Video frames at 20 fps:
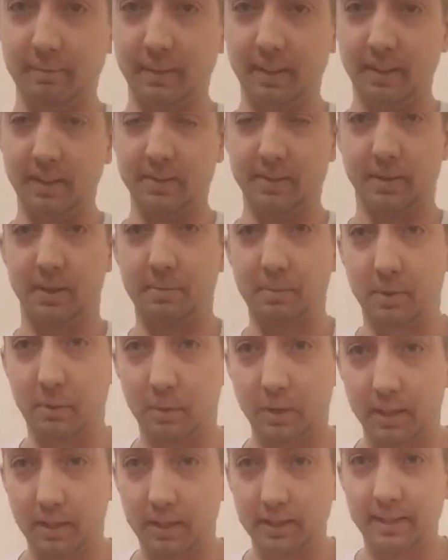So I'm going to
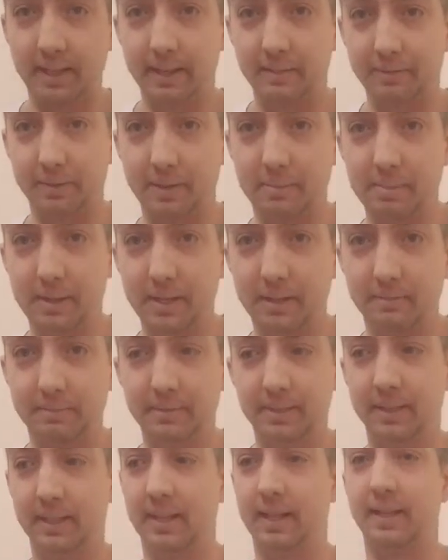work on that for a bit,
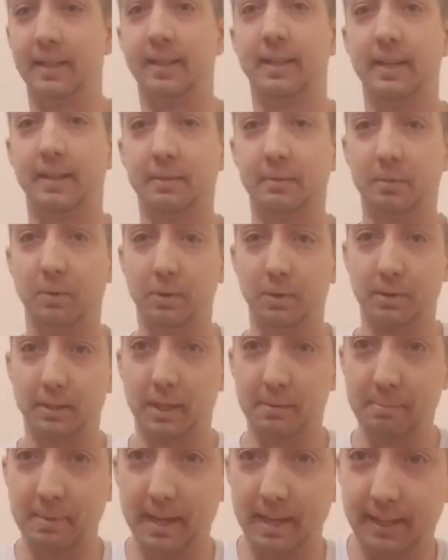and then we'll
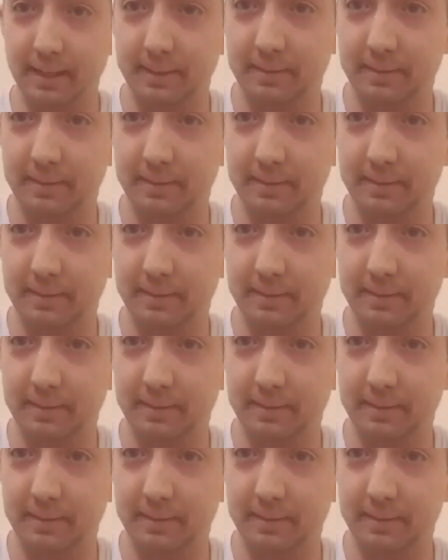come back